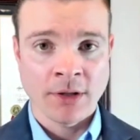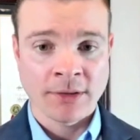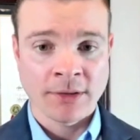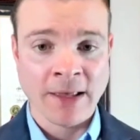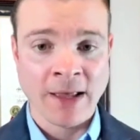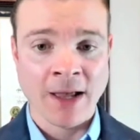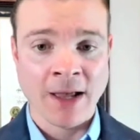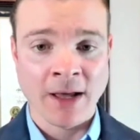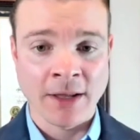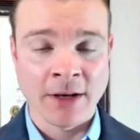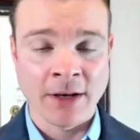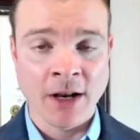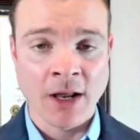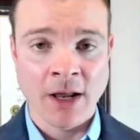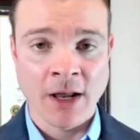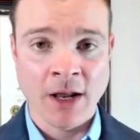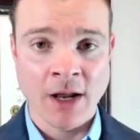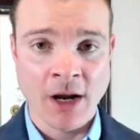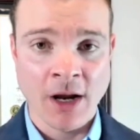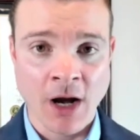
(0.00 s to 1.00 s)
than
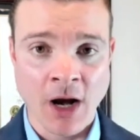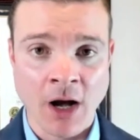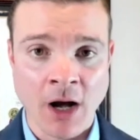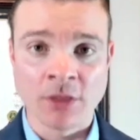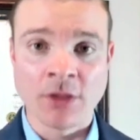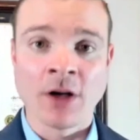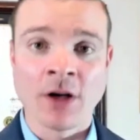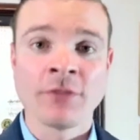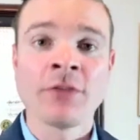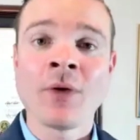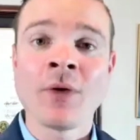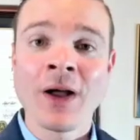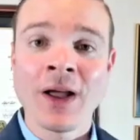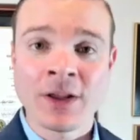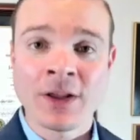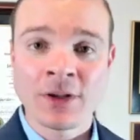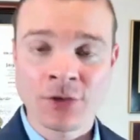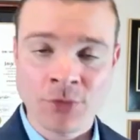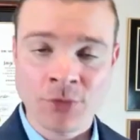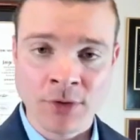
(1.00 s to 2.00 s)
unlawful
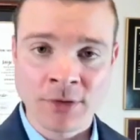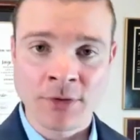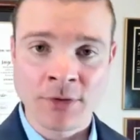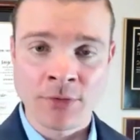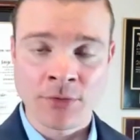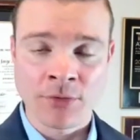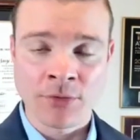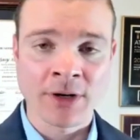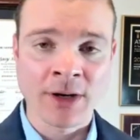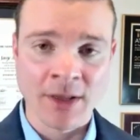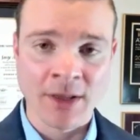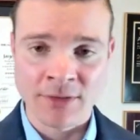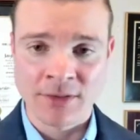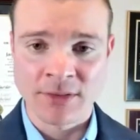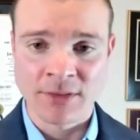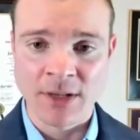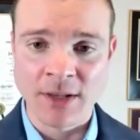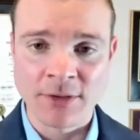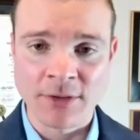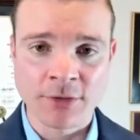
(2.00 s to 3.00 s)
entry to the United
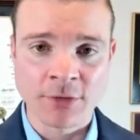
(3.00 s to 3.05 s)
States.